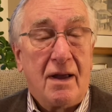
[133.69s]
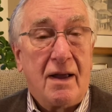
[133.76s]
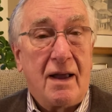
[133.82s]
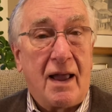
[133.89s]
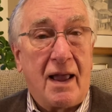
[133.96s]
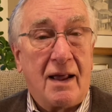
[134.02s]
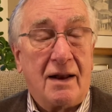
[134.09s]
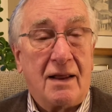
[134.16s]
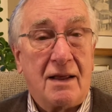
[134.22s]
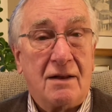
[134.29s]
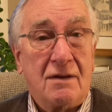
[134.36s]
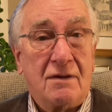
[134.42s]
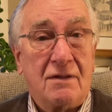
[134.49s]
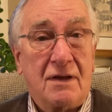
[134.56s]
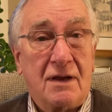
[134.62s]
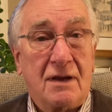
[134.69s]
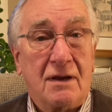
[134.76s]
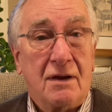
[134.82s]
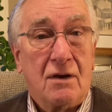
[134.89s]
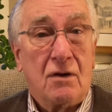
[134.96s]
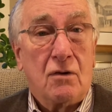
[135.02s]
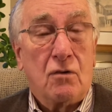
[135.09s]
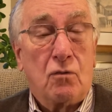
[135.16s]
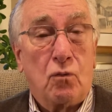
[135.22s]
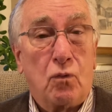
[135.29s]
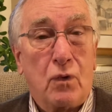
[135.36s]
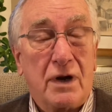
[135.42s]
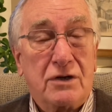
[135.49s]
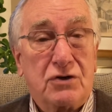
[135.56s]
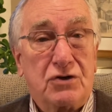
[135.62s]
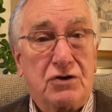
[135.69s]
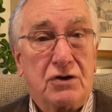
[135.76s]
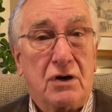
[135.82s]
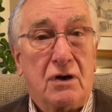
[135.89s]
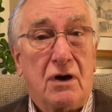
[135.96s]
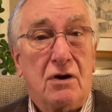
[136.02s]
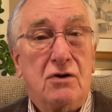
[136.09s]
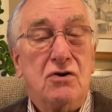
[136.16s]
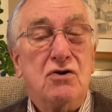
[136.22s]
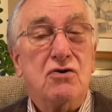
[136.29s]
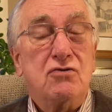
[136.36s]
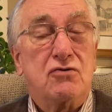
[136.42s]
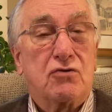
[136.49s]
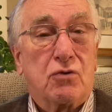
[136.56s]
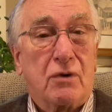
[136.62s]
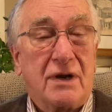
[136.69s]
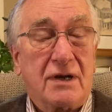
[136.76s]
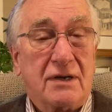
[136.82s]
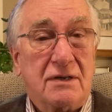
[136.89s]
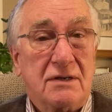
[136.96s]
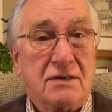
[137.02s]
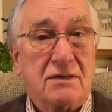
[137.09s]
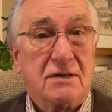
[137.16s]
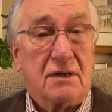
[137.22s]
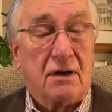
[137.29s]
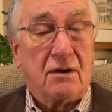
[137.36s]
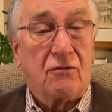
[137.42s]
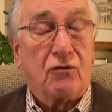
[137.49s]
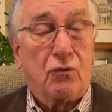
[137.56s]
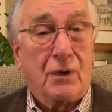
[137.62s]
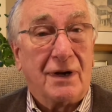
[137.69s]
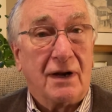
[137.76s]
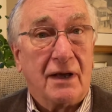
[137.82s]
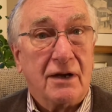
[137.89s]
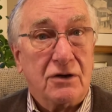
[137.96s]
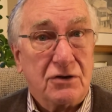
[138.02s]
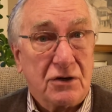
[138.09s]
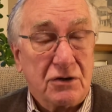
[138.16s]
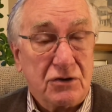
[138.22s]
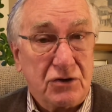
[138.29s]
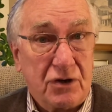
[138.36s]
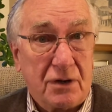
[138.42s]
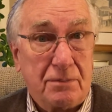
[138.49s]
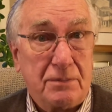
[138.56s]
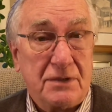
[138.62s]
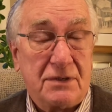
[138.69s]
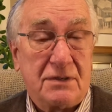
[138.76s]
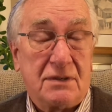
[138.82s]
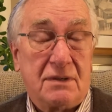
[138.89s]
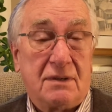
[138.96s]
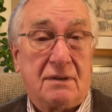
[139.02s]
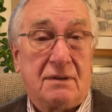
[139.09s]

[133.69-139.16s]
and in the rich nutrients of relationships.